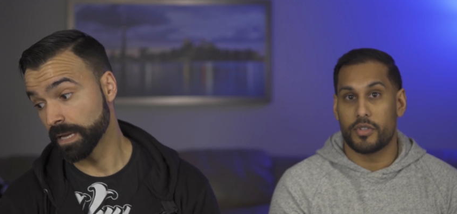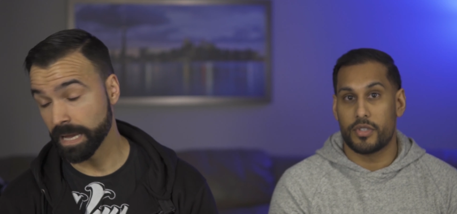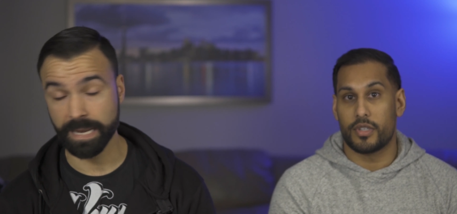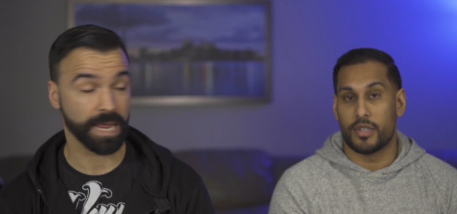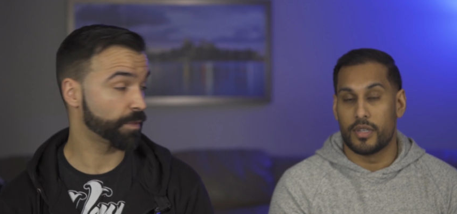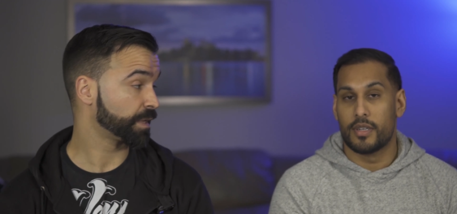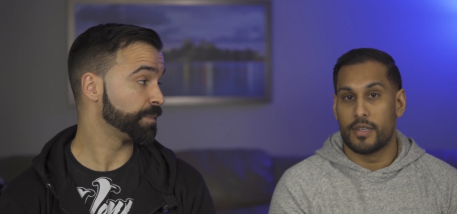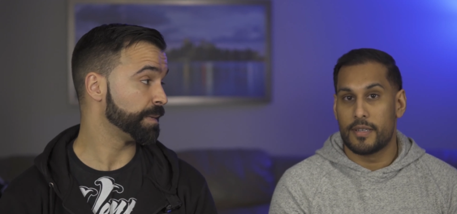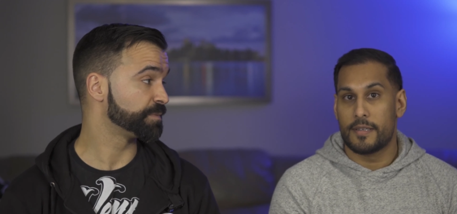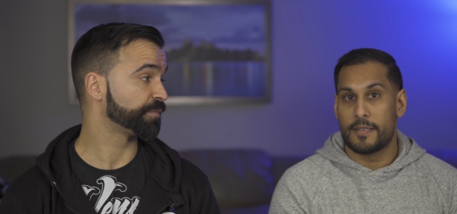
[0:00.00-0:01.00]
Speaker 1: Sure. And now that
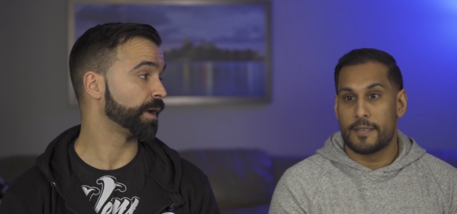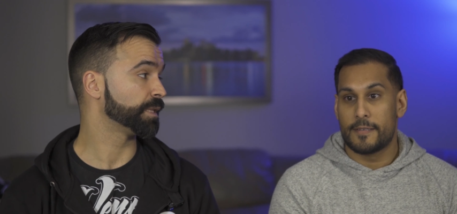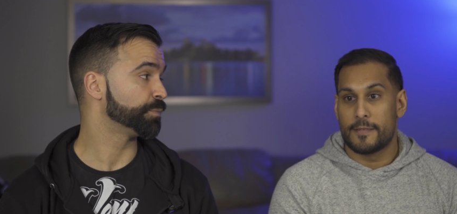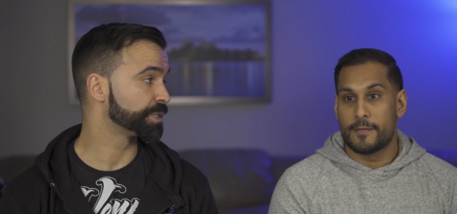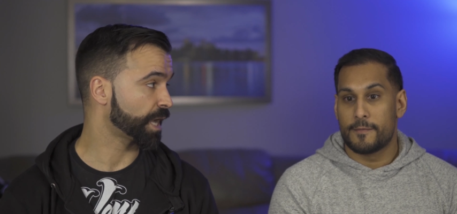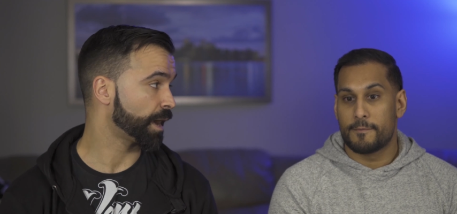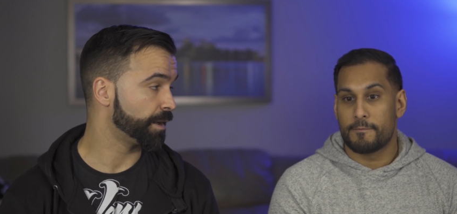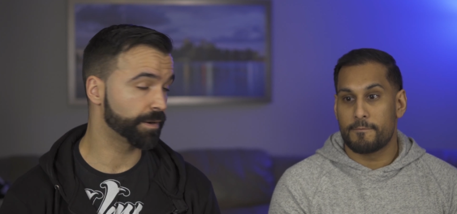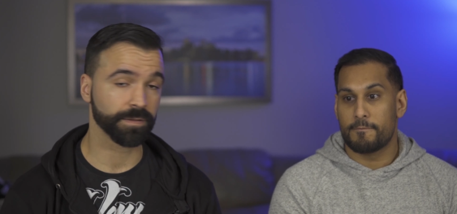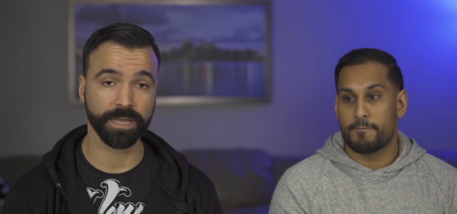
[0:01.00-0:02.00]
Khabib's finally
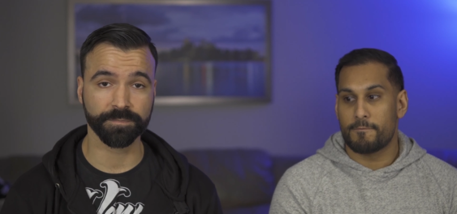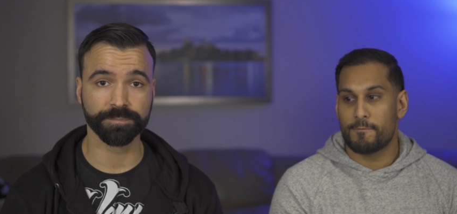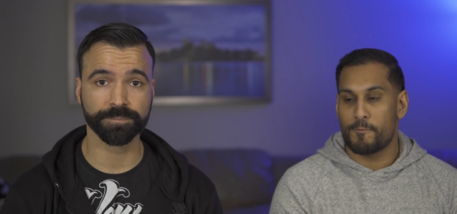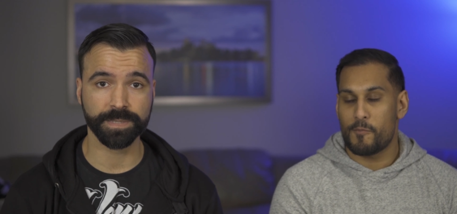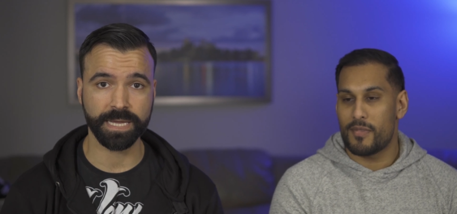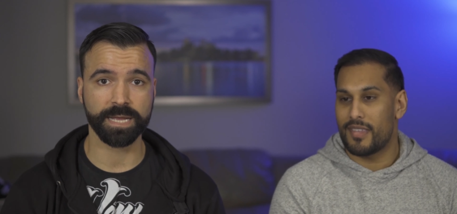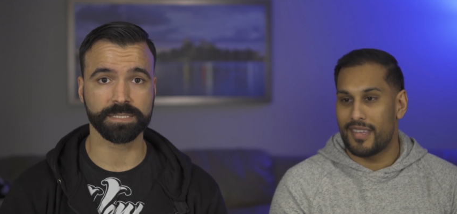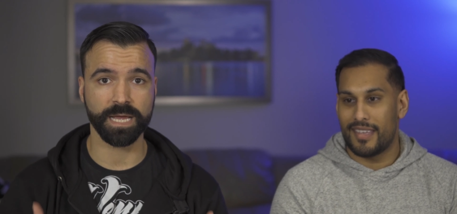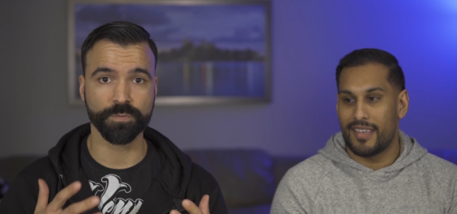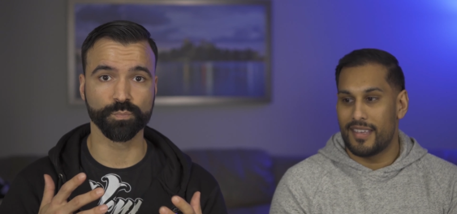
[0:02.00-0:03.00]
retired, and P
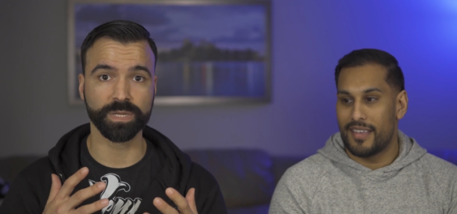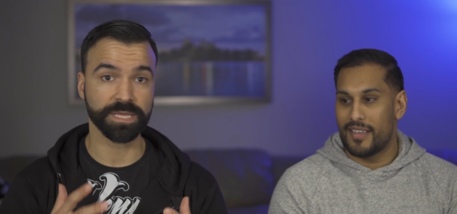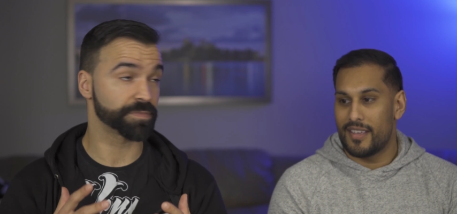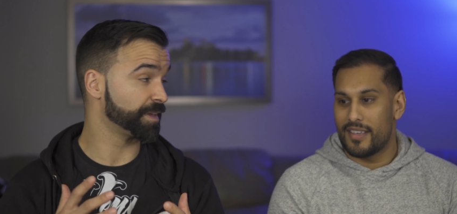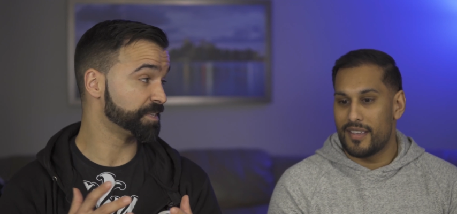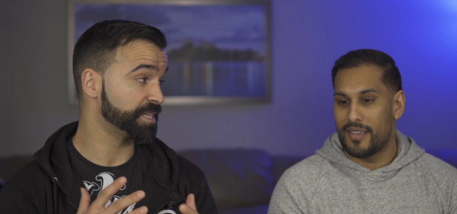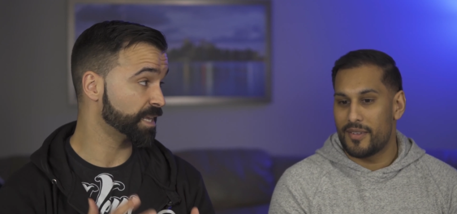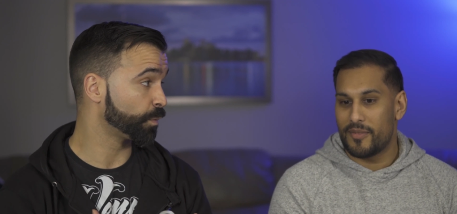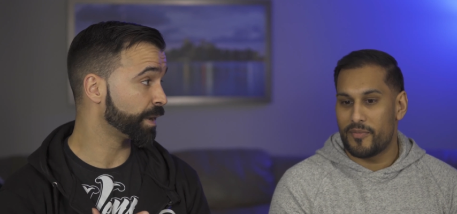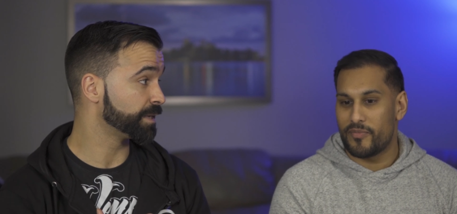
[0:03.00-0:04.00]
S I really think
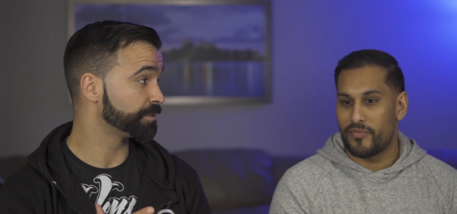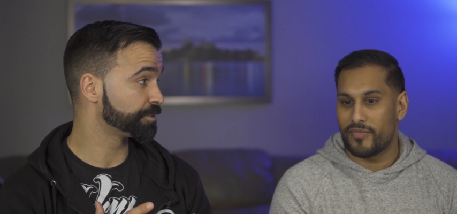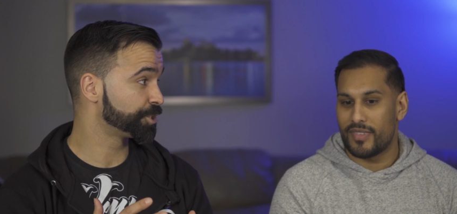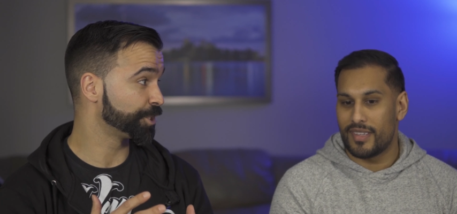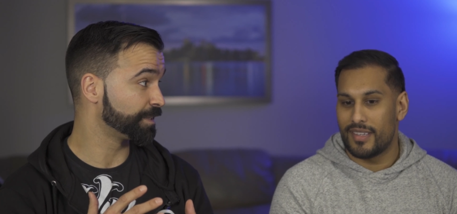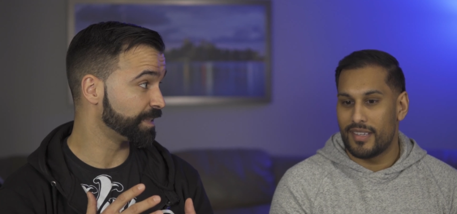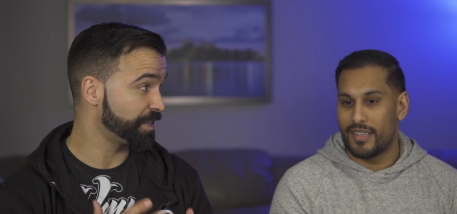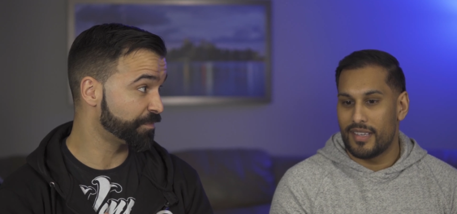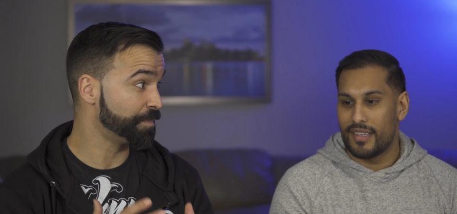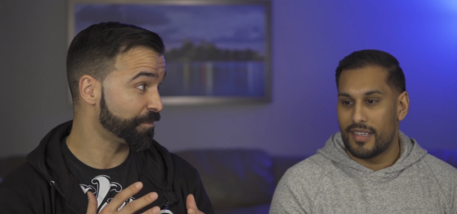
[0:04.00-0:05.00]
Dana White should
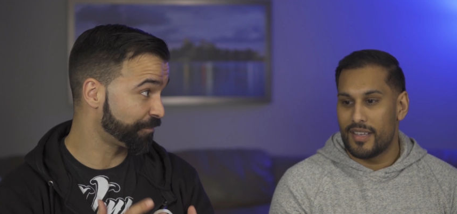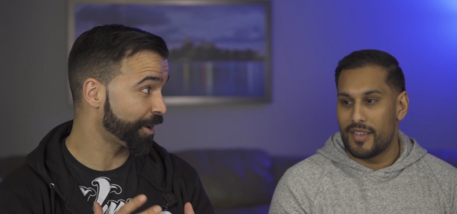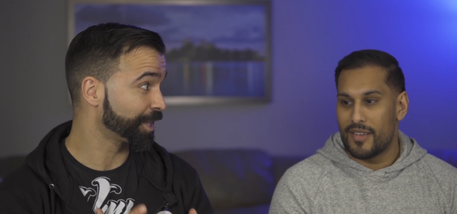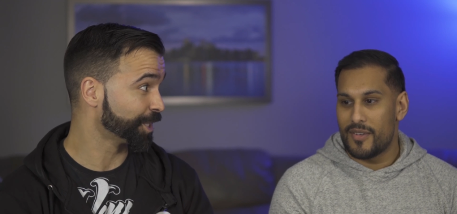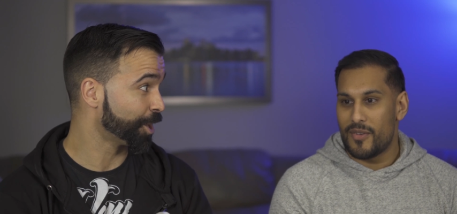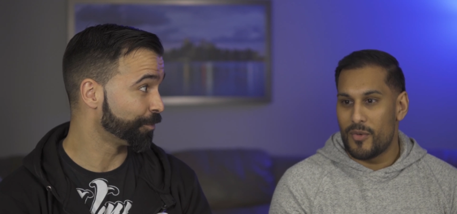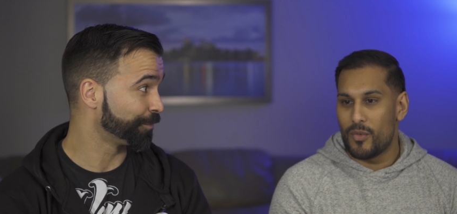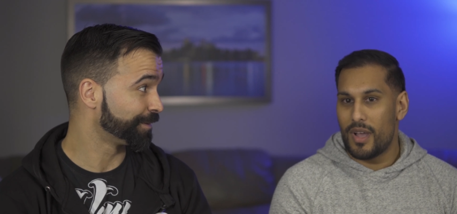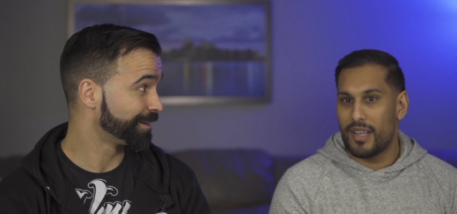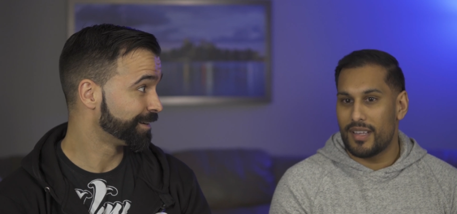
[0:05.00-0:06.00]
leave him the fuck
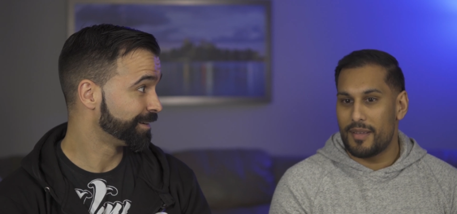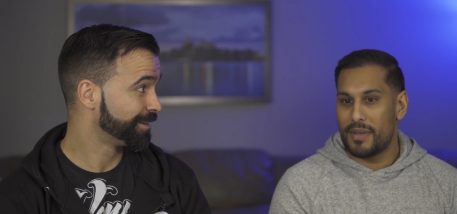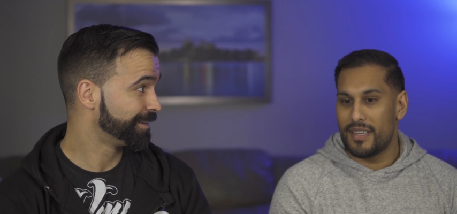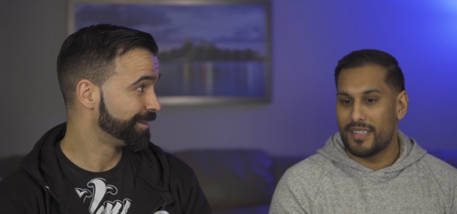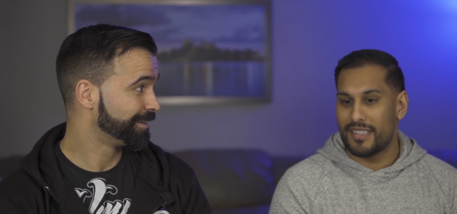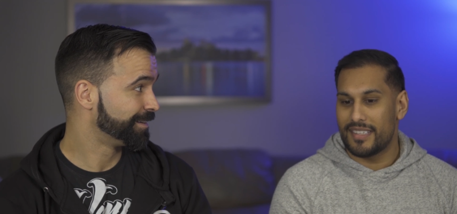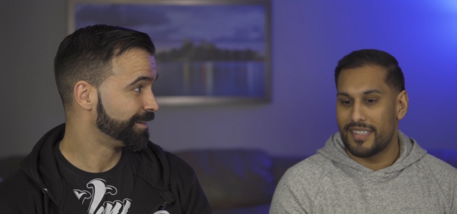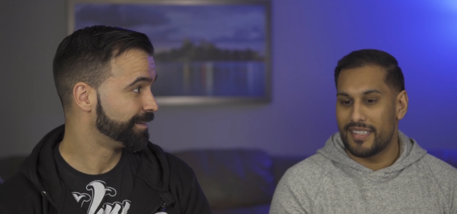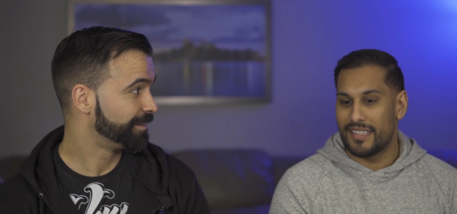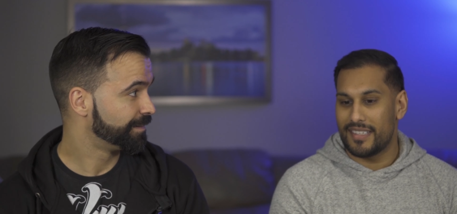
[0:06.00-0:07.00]
alone. Well, I mean,
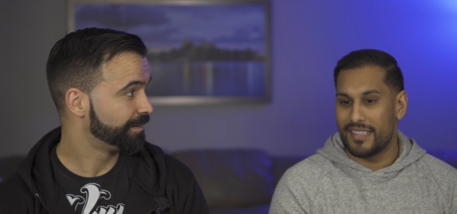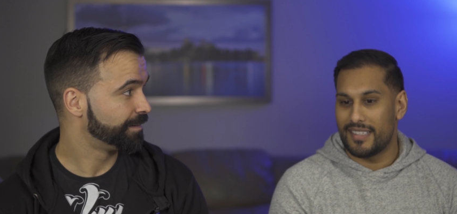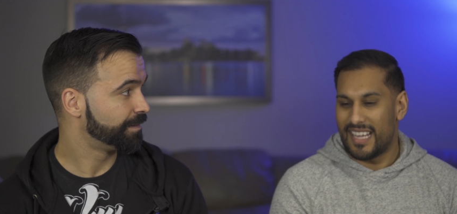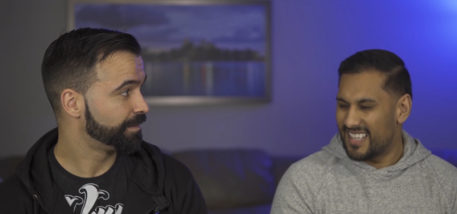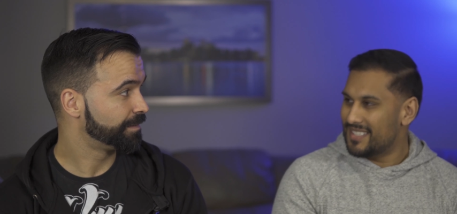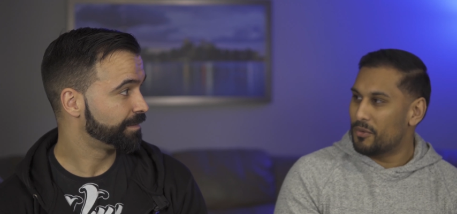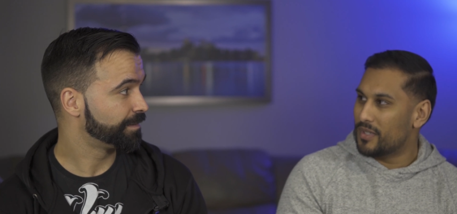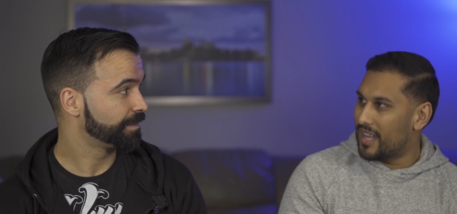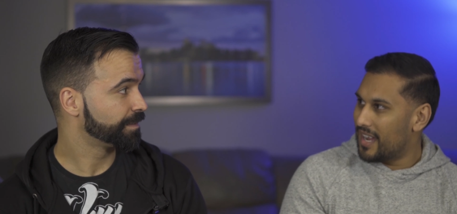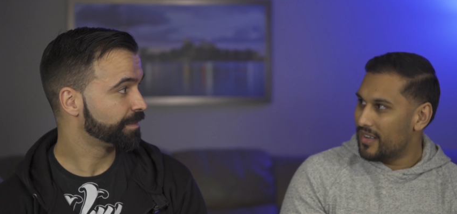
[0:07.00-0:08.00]
has he
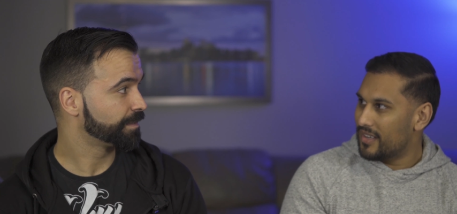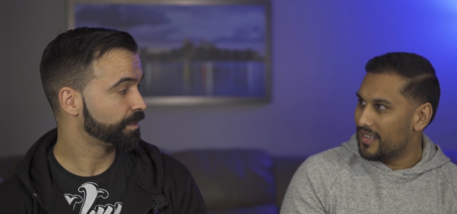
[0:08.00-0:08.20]
retired?